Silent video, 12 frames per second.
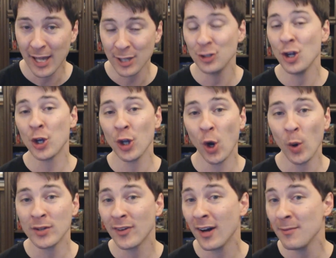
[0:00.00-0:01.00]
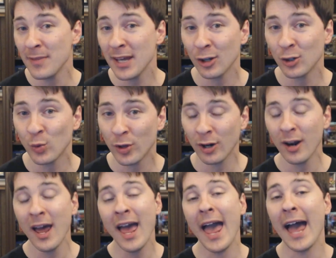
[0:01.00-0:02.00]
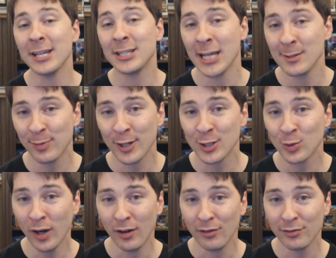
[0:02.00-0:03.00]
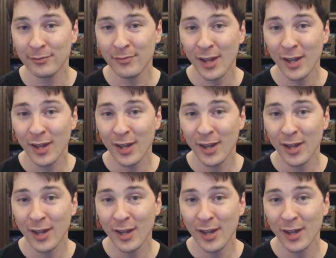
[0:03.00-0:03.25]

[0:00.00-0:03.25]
And you know you can always find me on Twitter at JamesPlus12.